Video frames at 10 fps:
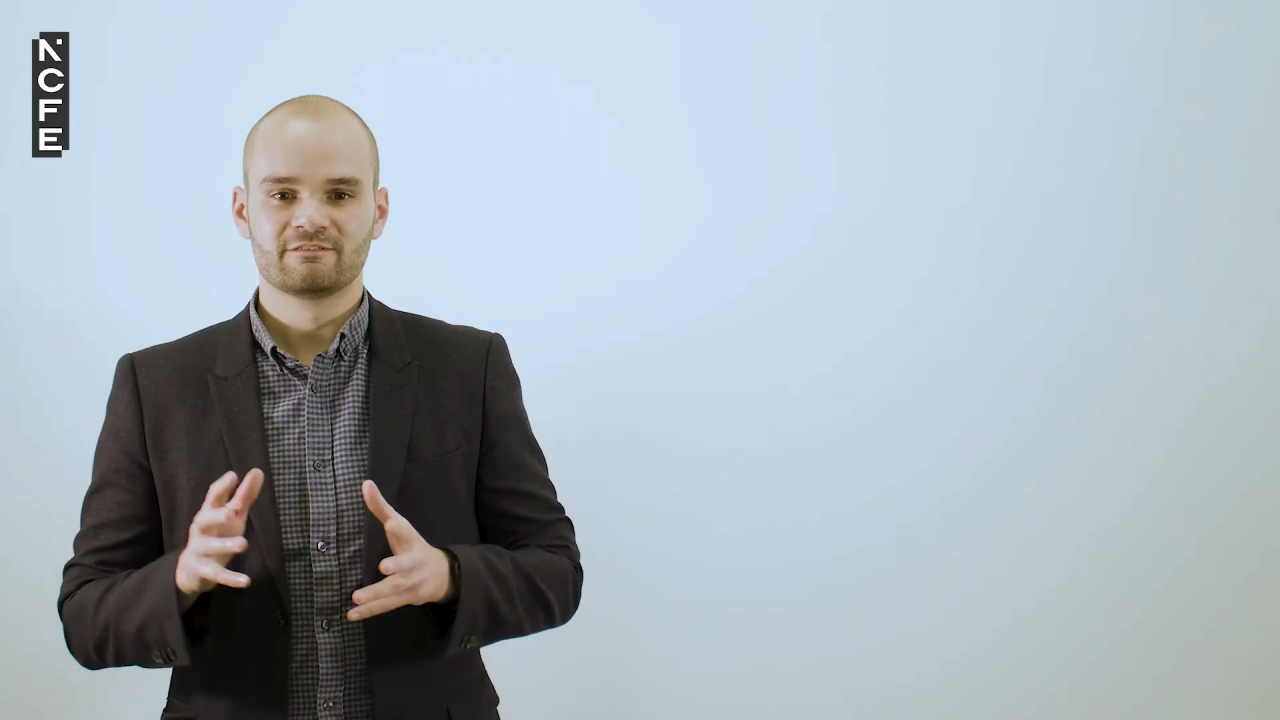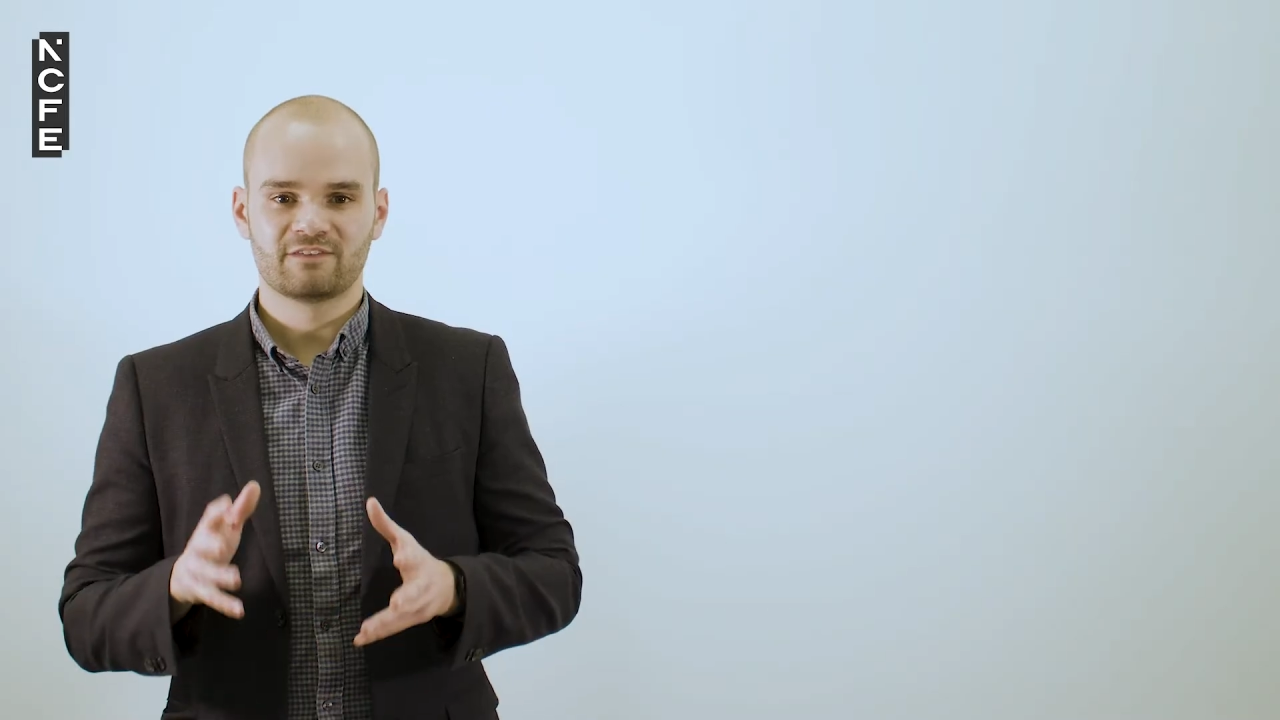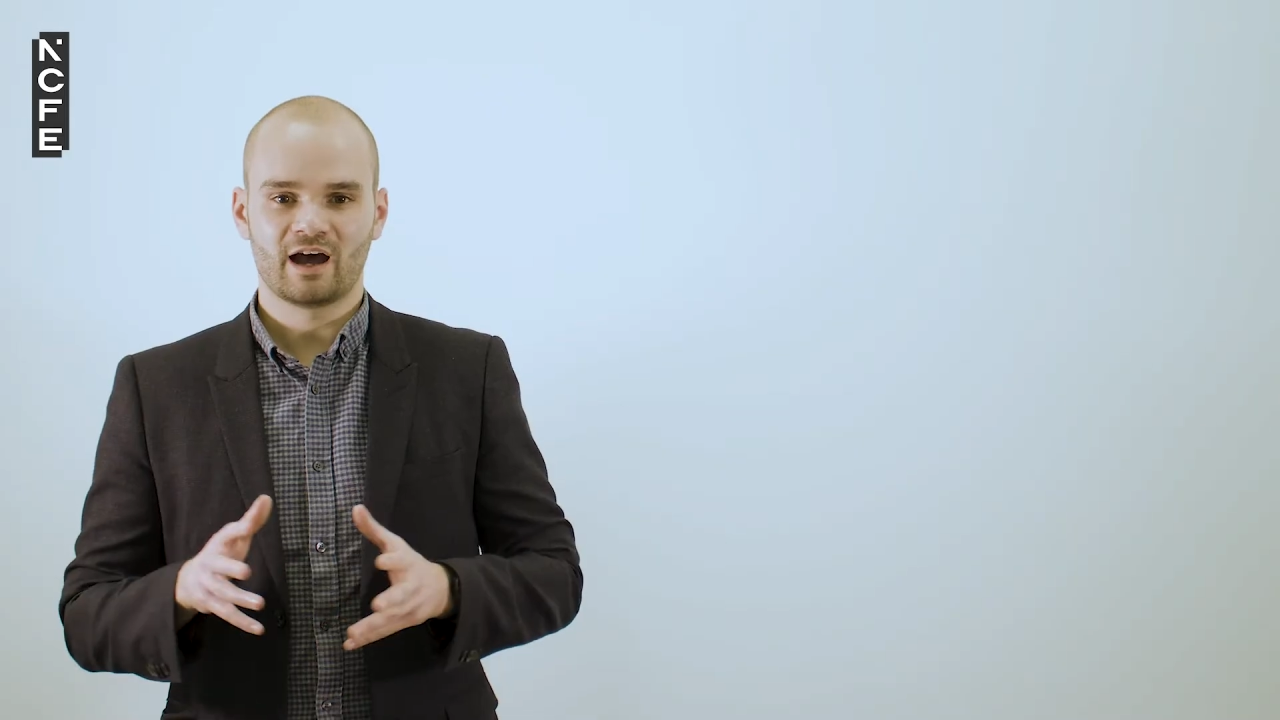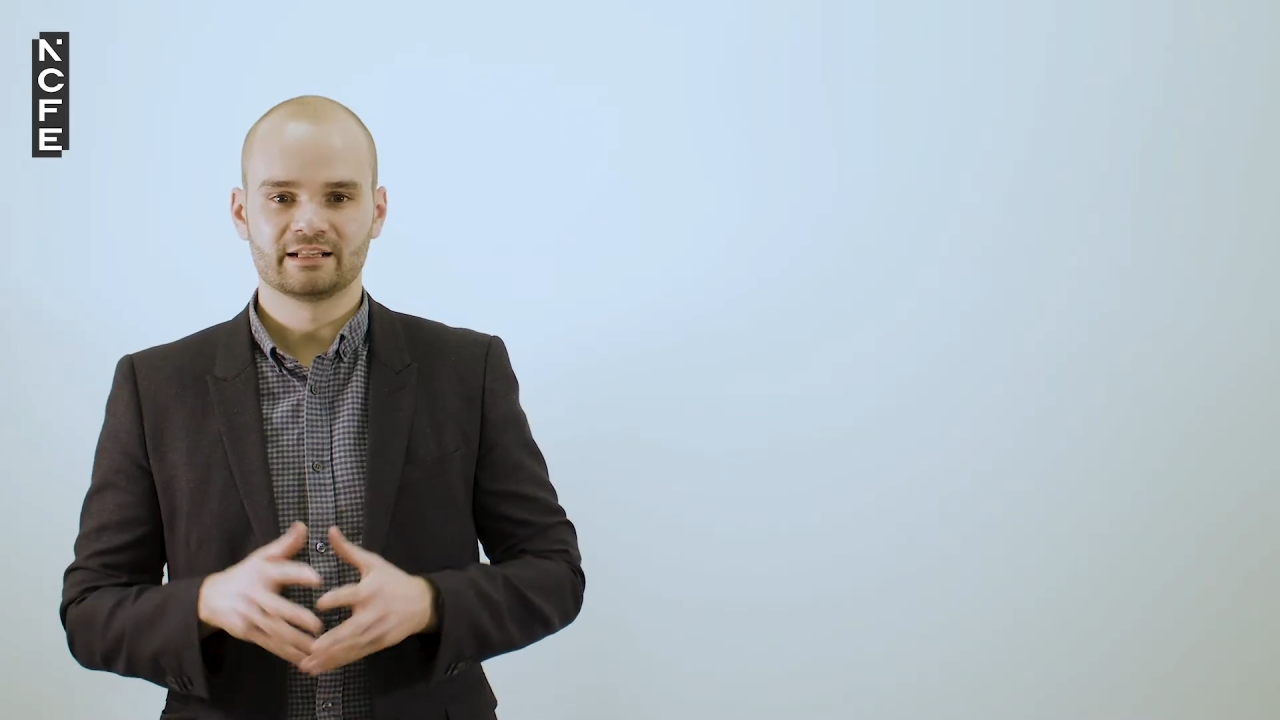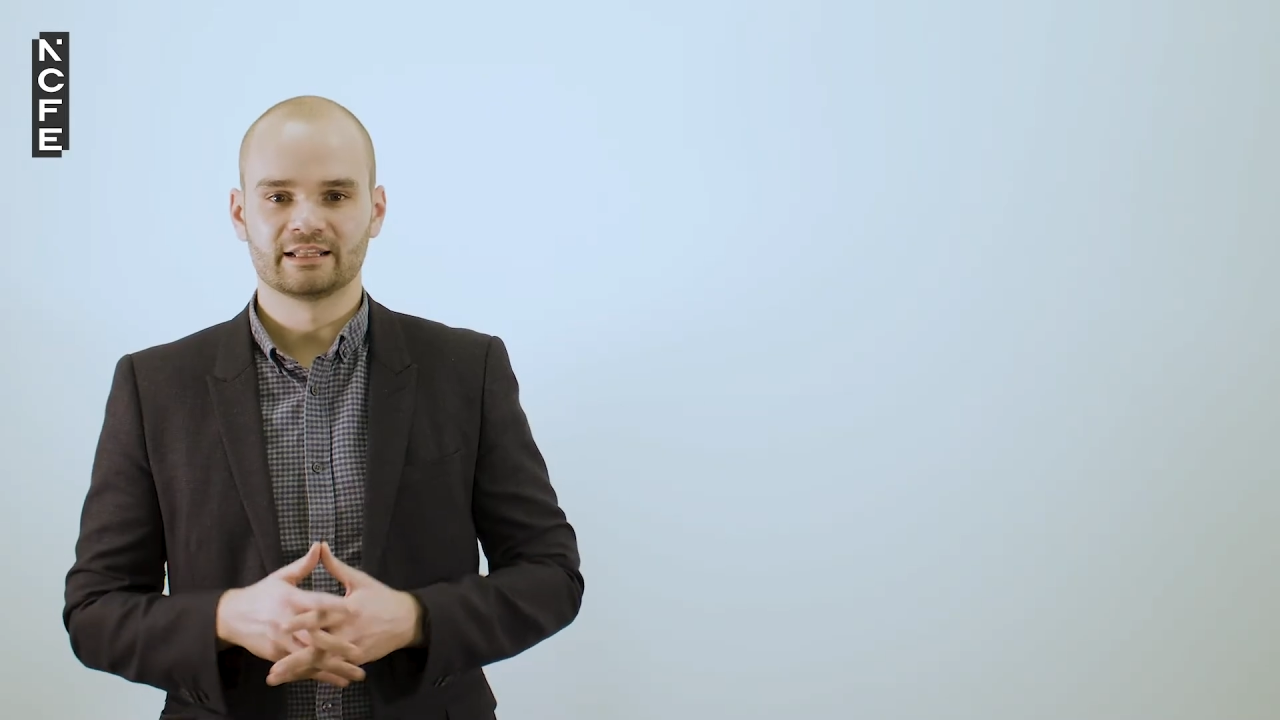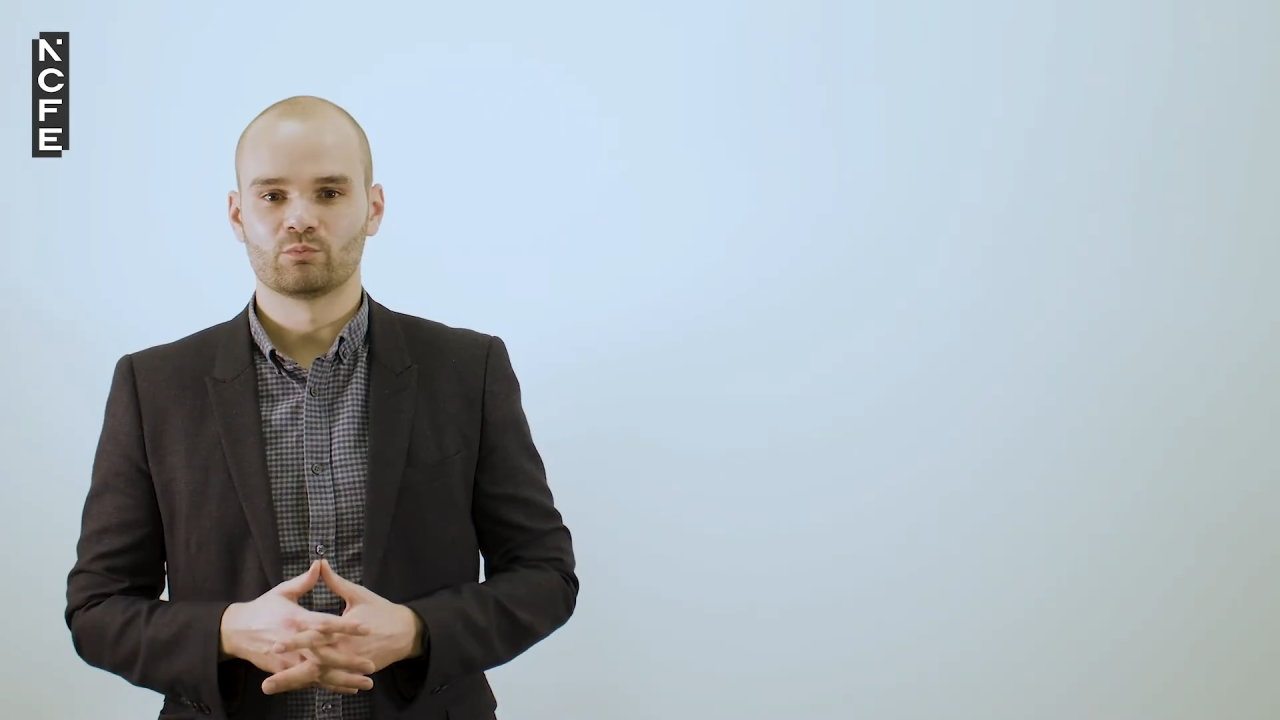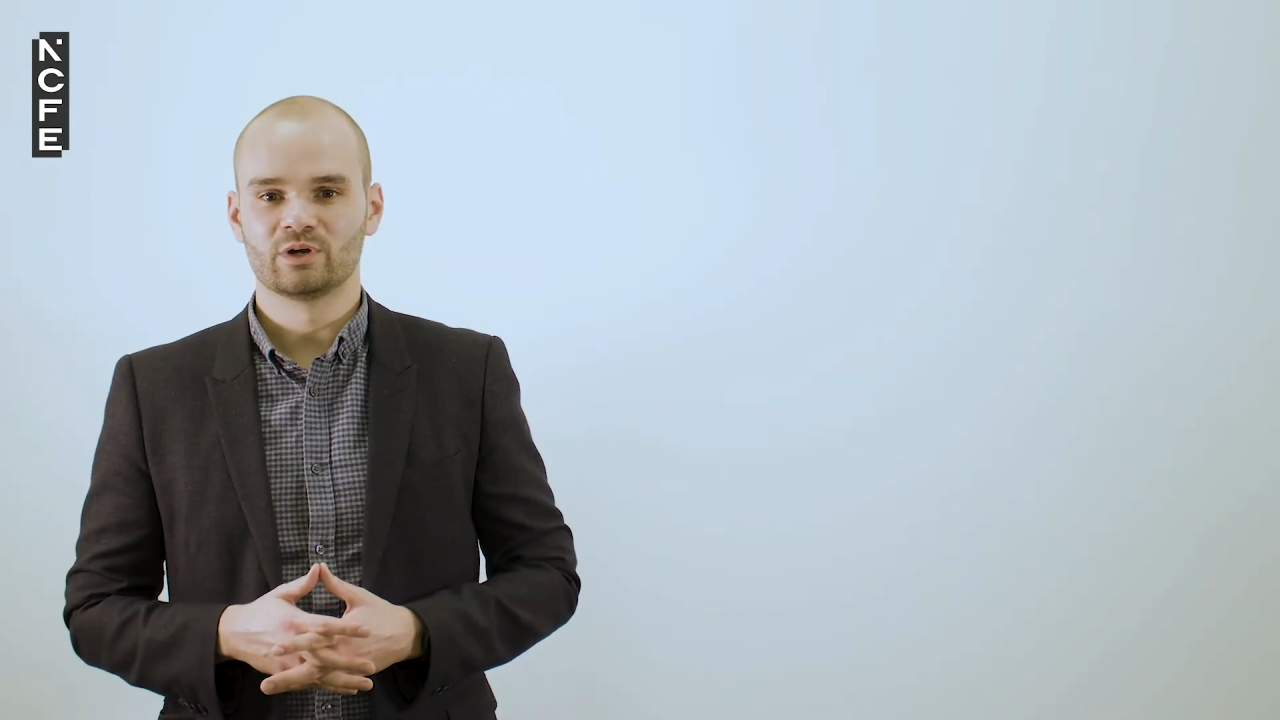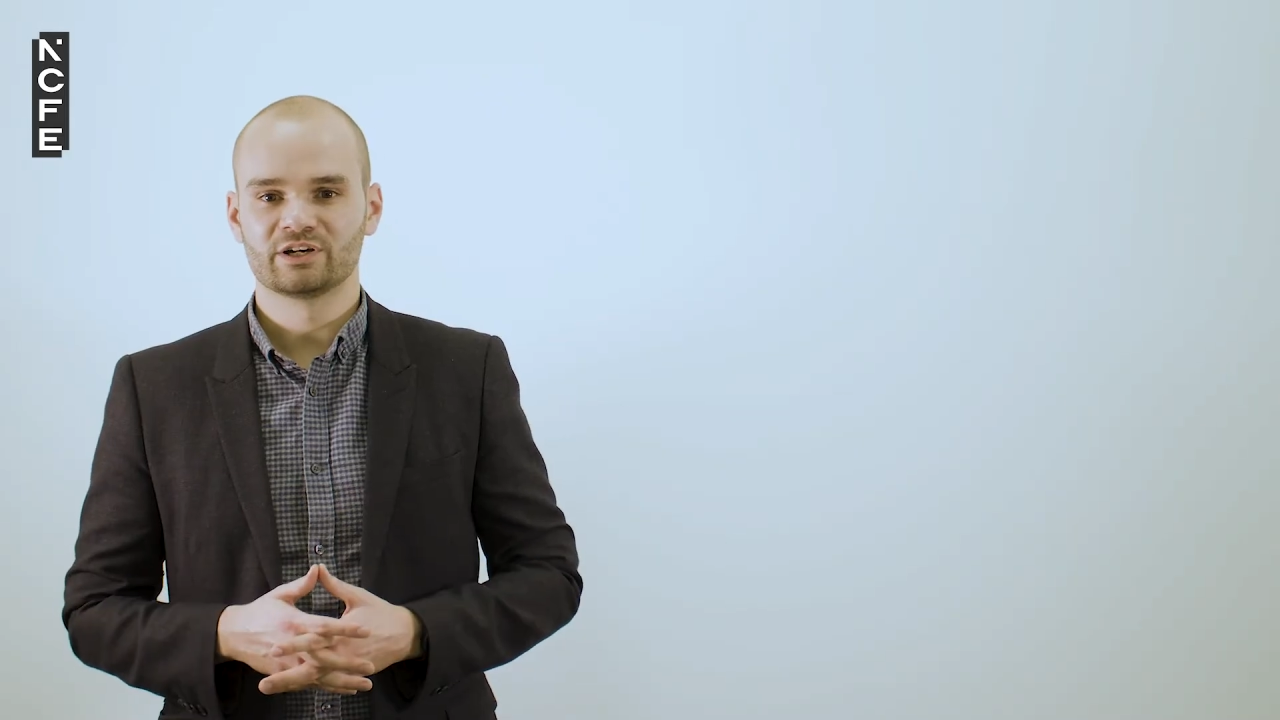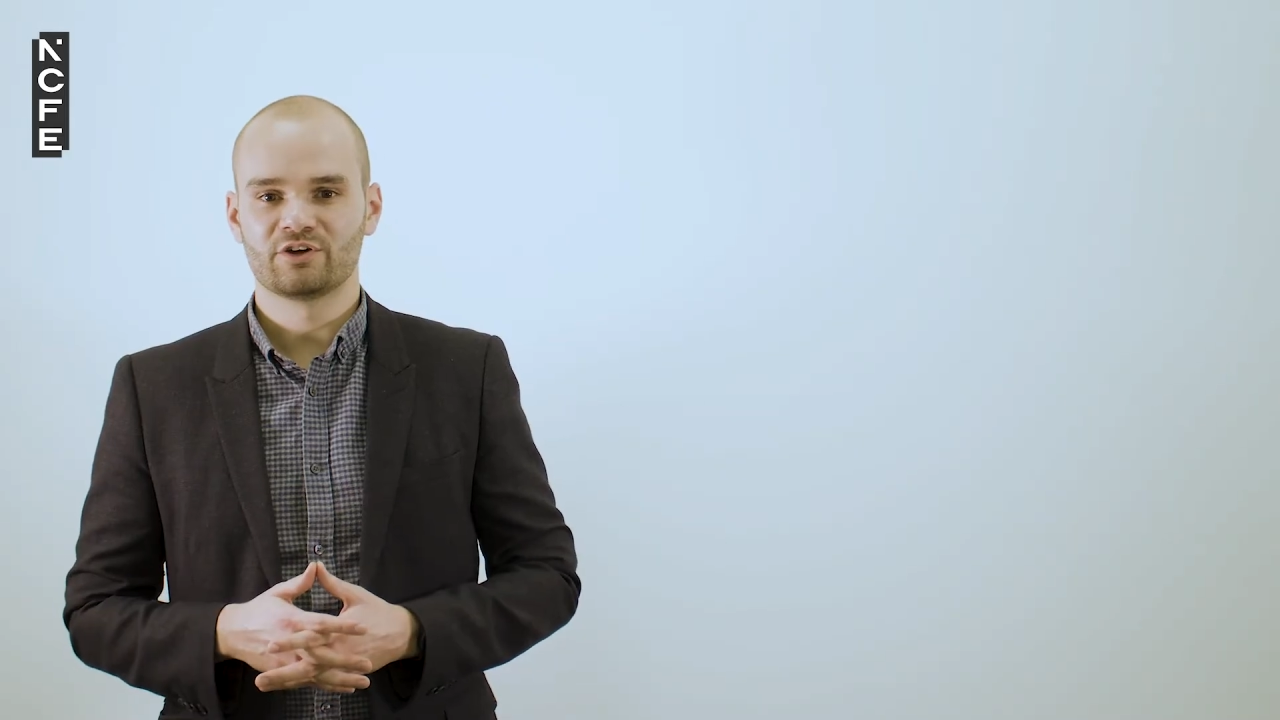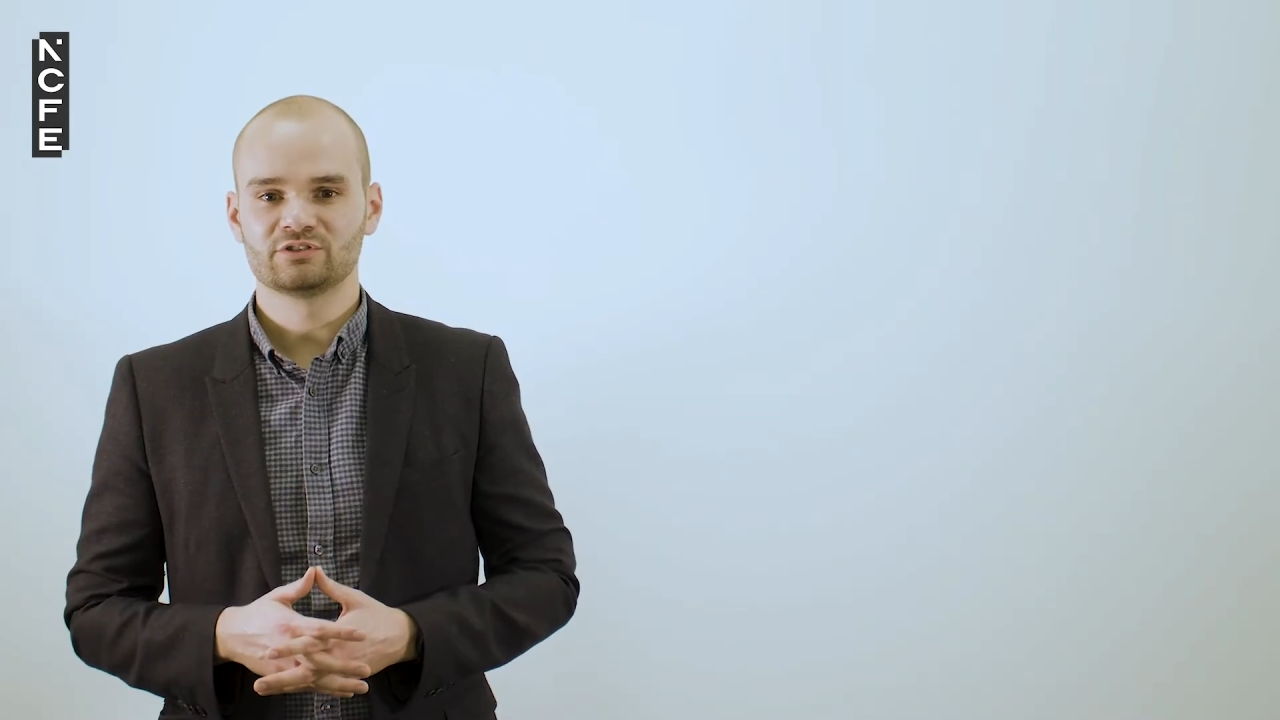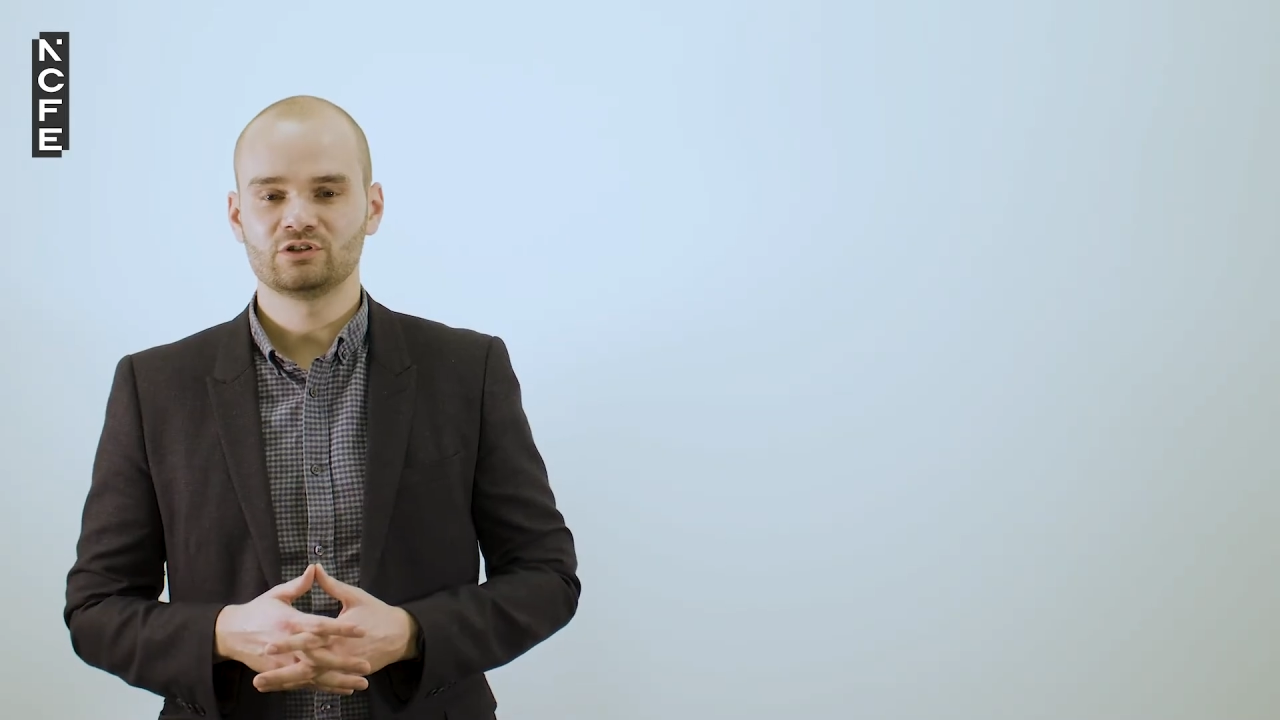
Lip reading: Finally, we are going